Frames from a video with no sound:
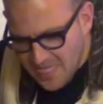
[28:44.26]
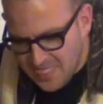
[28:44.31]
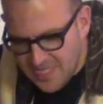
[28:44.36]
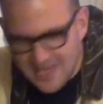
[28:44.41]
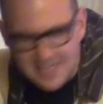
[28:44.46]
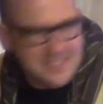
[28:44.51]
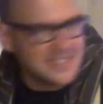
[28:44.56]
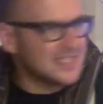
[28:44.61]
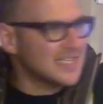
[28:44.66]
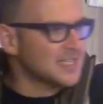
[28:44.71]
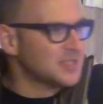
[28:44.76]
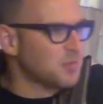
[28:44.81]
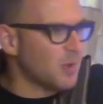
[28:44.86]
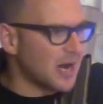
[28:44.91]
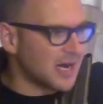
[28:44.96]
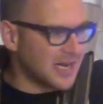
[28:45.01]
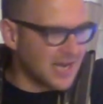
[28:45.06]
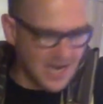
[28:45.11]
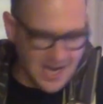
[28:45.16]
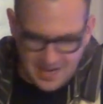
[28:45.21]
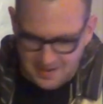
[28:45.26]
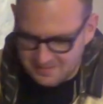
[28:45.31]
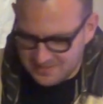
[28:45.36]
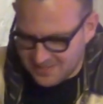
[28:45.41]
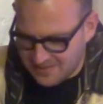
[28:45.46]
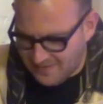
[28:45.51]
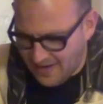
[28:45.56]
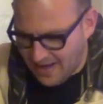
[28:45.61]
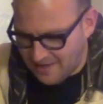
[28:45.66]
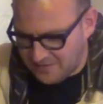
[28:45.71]
This is what
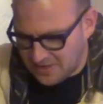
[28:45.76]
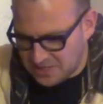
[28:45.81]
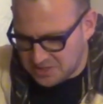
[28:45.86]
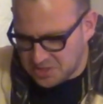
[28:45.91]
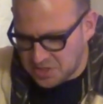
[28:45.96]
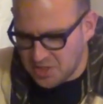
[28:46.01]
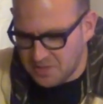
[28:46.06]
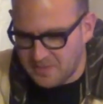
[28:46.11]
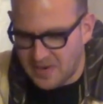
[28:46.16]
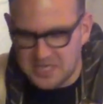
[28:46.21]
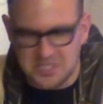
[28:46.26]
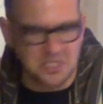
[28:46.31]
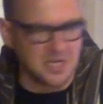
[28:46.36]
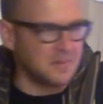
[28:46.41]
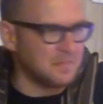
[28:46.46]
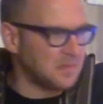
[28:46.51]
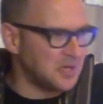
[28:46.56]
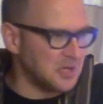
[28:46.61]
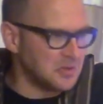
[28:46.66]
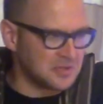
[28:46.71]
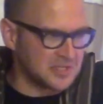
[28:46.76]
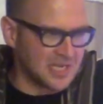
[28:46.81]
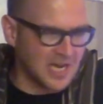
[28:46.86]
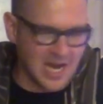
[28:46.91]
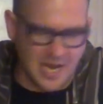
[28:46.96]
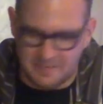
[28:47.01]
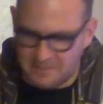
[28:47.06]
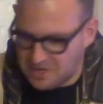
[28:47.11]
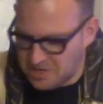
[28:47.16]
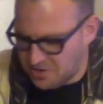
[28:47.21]
comes of having too much compute
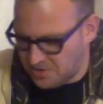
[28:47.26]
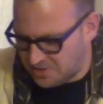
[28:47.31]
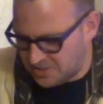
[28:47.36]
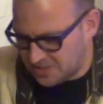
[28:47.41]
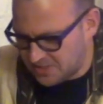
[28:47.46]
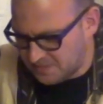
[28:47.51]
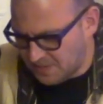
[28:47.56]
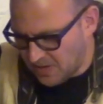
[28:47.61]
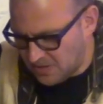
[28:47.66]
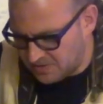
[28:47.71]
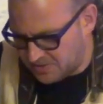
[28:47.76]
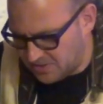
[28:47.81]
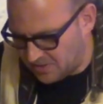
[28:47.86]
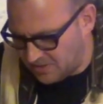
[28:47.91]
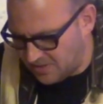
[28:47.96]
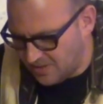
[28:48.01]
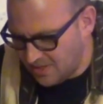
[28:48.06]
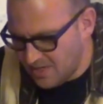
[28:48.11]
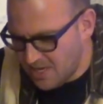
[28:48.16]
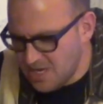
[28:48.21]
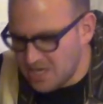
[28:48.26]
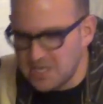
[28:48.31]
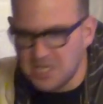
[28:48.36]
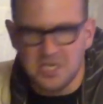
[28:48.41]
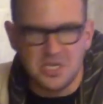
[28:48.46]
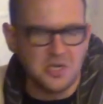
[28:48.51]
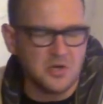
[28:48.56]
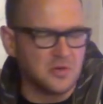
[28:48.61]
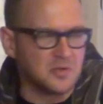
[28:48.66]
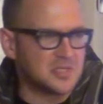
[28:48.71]
time at your disposal.
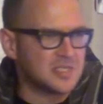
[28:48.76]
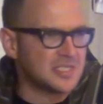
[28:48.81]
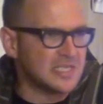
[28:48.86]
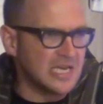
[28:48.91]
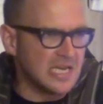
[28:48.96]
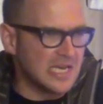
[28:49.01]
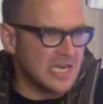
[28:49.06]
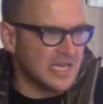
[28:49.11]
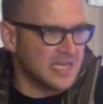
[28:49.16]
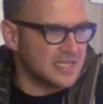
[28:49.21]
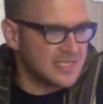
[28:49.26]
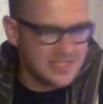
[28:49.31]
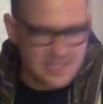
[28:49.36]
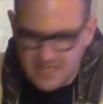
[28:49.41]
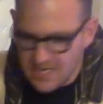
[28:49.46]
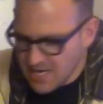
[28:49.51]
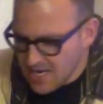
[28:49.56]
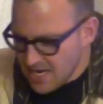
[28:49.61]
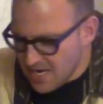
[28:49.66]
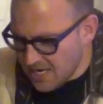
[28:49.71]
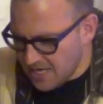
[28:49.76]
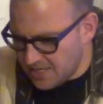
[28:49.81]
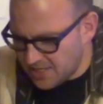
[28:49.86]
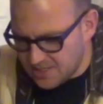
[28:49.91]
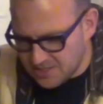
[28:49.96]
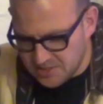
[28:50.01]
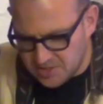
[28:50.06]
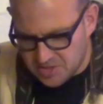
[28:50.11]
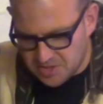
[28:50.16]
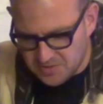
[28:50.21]
Hugh seethes. In
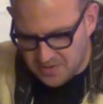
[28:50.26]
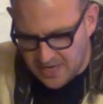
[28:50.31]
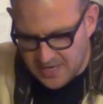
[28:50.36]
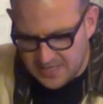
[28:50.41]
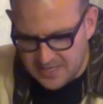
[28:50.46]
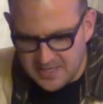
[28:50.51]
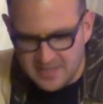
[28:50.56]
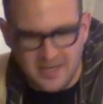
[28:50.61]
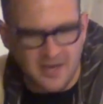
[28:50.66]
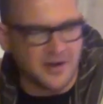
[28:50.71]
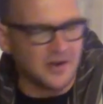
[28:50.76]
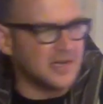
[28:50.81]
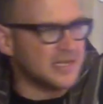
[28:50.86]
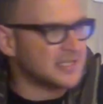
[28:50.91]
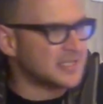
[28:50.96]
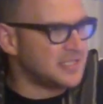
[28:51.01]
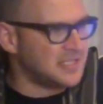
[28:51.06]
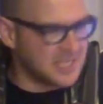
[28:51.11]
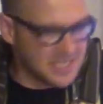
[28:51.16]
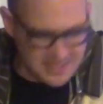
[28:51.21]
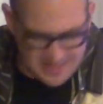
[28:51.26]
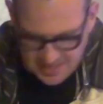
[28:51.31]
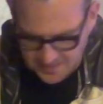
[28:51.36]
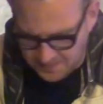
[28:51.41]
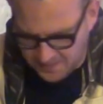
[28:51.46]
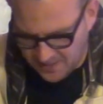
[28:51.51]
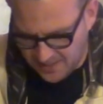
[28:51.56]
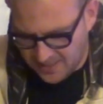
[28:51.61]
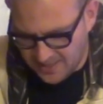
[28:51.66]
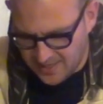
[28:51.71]
constraint, there is
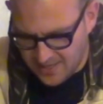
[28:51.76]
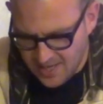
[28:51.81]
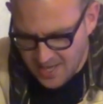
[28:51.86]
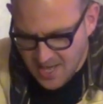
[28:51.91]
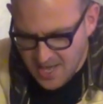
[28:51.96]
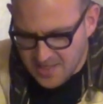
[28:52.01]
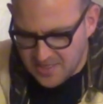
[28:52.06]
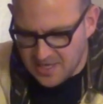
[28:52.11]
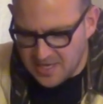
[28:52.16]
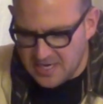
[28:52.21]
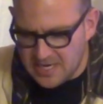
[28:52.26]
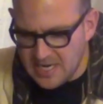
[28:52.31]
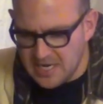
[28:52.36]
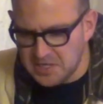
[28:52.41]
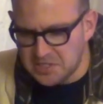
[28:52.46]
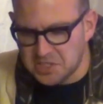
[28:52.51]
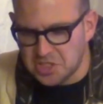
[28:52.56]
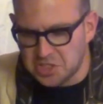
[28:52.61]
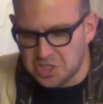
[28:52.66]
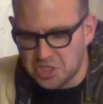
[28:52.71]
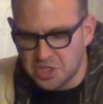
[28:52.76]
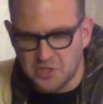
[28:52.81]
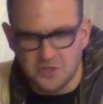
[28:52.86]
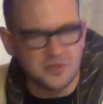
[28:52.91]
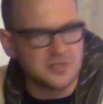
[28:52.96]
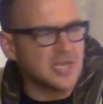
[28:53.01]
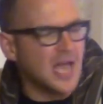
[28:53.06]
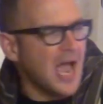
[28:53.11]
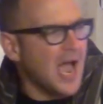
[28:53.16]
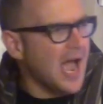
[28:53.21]
discipline, the need to
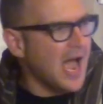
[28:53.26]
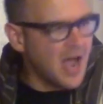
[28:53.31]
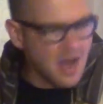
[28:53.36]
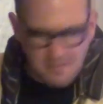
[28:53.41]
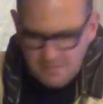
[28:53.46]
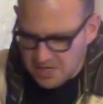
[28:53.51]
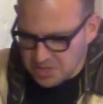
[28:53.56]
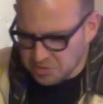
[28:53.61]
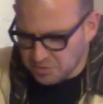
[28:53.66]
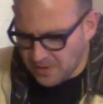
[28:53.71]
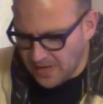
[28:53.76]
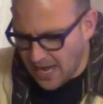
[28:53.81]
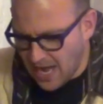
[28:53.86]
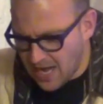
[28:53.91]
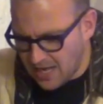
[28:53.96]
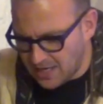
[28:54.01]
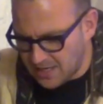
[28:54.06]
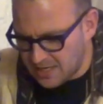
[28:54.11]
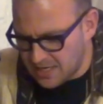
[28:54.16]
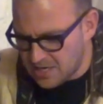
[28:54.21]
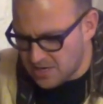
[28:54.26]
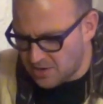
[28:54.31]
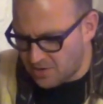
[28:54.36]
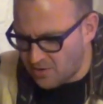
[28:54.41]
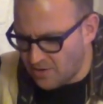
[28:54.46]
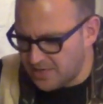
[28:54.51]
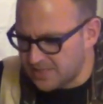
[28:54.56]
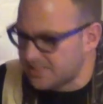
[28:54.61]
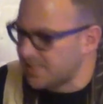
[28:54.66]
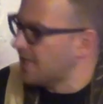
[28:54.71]
choose how much reality you're
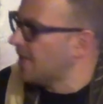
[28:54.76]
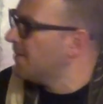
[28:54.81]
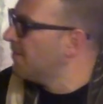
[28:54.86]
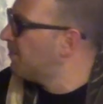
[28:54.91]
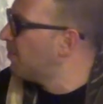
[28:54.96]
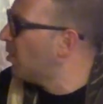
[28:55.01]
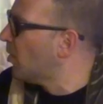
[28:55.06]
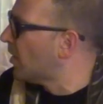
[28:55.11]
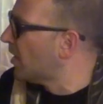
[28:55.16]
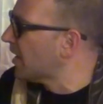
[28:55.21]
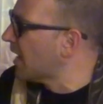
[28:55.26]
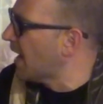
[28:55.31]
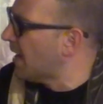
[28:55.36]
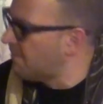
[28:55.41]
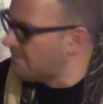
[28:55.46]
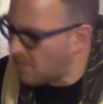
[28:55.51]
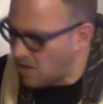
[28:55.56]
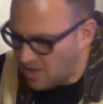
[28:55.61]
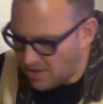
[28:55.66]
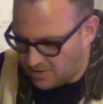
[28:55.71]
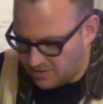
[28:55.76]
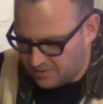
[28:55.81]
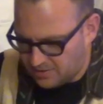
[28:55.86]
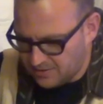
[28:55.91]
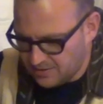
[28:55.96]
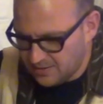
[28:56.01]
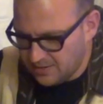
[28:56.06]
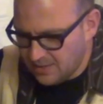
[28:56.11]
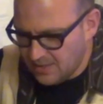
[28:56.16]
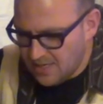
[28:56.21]
going to import and
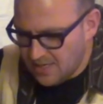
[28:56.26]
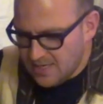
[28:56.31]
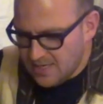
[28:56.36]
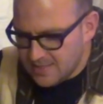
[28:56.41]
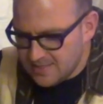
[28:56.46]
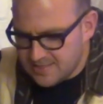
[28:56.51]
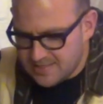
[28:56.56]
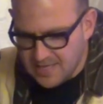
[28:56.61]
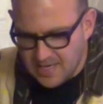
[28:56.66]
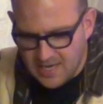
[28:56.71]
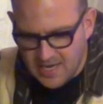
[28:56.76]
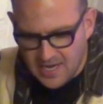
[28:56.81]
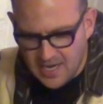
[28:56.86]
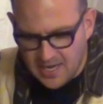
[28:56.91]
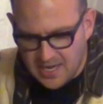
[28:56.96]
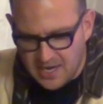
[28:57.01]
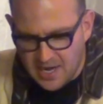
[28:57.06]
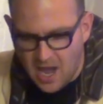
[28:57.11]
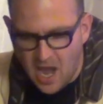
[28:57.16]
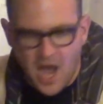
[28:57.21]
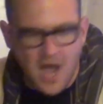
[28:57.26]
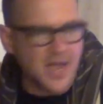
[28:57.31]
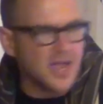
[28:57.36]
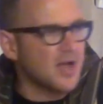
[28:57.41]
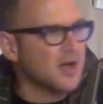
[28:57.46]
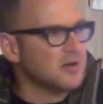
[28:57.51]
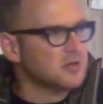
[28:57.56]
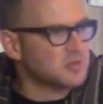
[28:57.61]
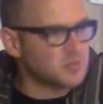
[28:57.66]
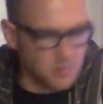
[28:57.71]
model. Sitting in an
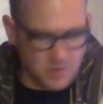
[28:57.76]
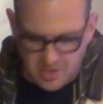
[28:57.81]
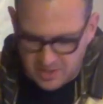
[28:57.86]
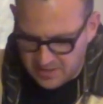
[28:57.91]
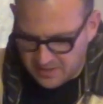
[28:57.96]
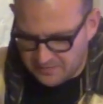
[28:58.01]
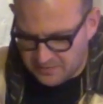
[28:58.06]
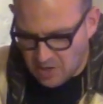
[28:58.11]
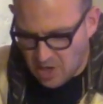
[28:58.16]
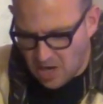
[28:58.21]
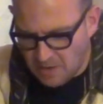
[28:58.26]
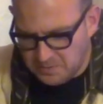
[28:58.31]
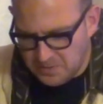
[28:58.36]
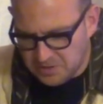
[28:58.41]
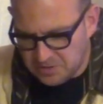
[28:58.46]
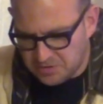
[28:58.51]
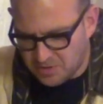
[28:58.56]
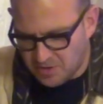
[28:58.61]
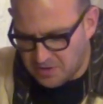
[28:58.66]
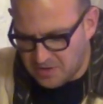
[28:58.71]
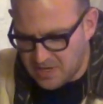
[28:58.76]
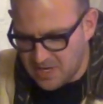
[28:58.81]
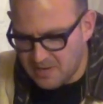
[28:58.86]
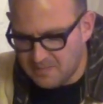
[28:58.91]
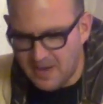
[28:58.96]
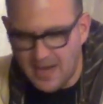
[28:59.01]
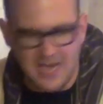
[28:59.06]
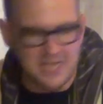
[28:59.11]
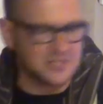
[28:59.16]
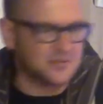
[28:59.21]
I O's worth of
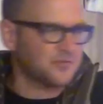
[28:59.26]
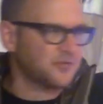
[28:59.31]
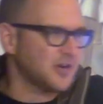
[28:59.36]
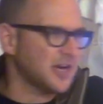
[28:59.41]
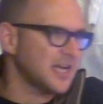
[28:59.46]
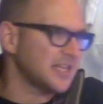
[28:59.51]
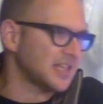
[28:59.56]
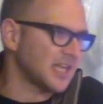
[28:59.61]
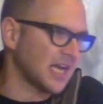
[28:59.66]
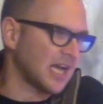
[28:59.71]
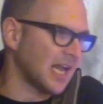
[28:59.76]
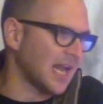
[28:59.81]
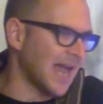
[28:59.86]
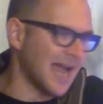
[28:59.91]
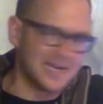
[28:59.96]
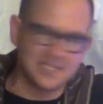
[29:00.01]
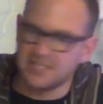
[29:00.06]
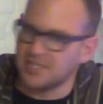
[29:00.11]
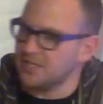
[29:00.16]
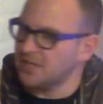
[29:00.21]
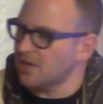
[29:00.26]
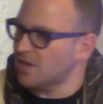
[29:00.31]
Computronium has freed the Galactic